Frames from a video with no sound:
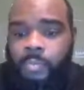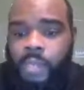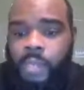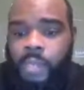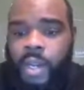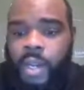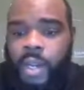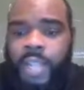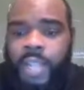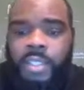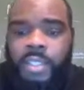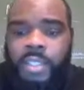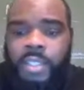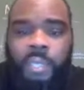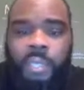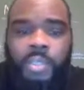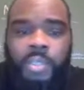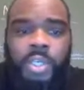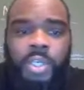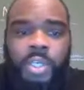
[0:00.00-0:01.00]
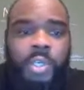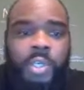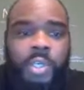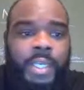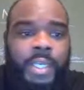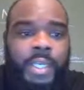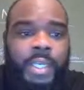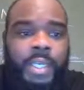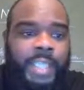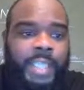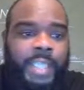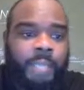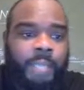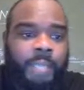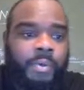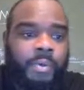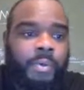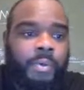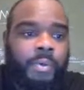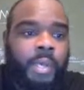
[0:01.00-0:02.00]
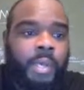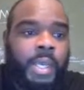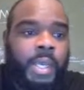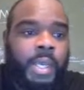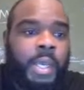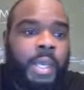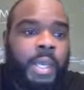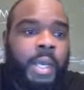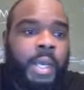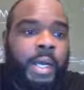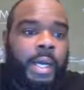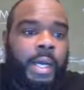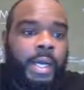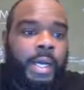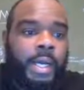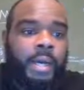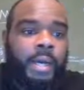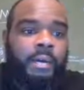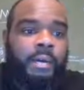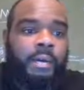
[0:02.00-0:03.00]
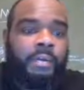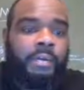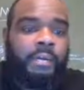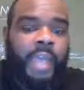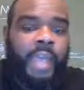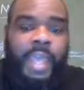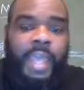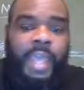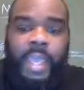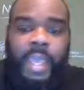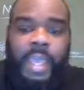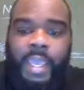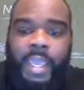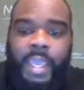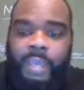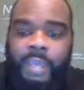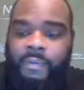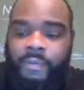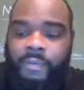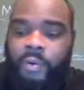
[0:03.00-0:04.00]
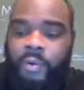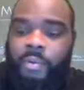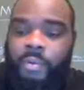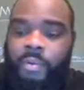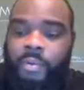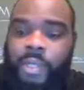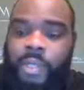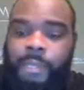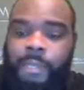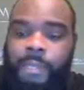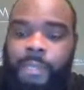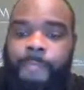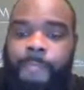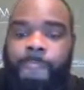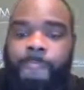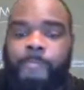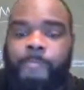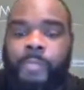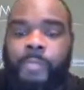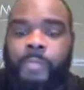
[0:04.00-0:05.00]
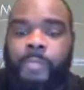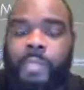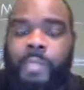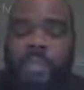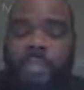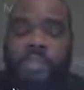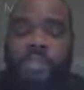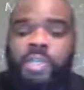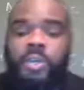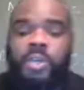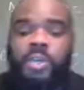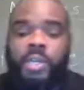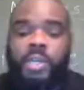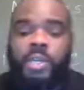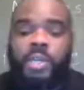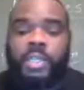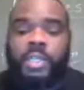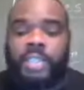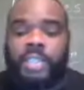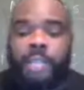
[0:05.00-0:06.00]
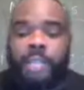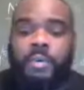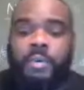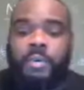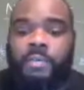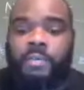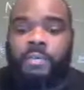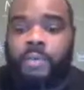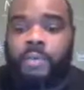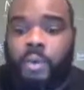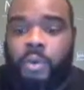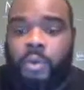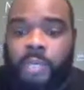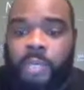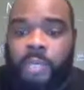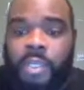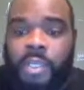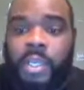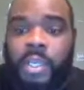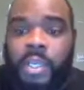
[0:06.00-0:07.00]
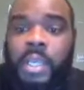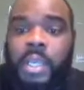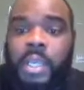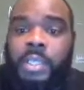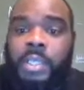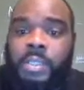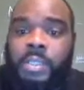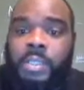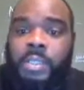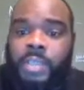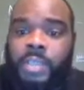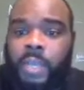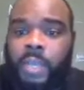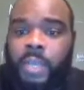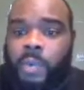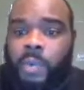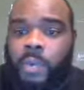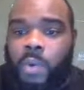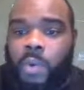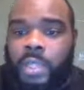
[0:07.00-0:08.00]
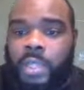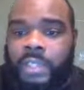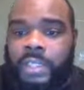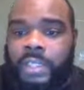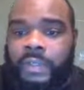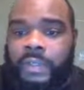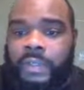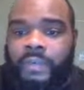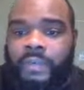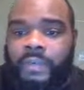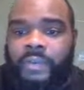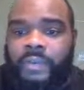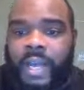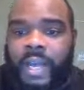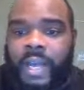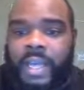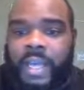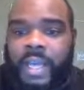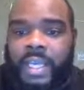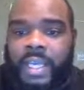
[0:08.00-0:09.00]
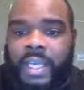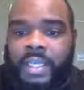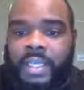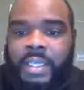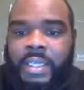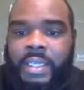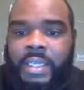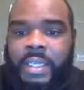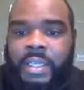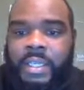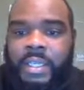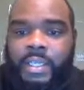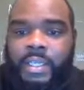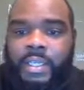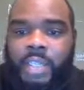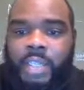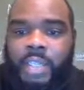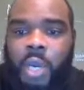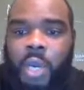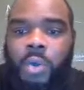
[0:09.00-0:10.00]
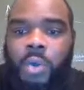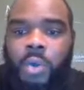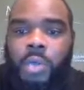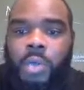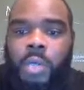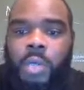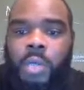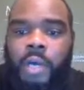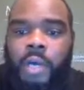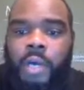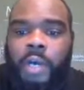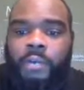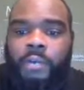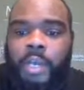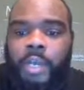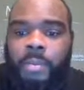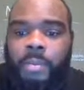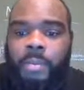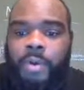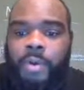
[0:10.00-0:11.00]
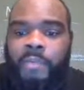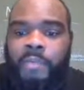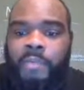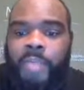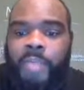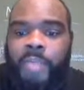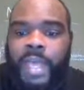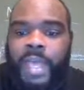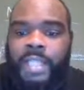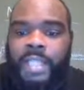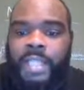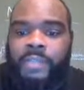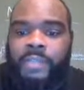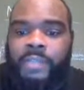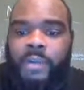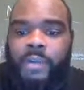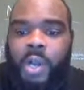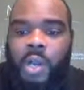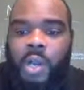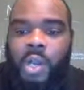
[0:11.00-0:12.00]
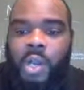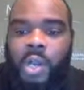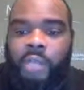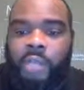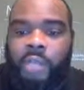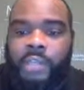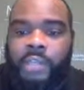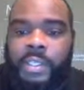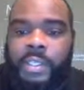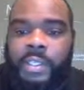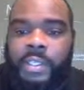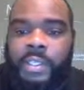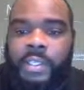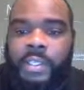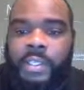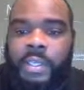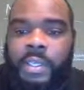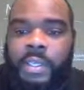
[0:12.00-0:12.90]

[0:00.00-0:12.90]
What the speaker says: All right, so let me show you an example of a formula. Let me show you an example of a formula. So say we want to find the total of number of pets for all of these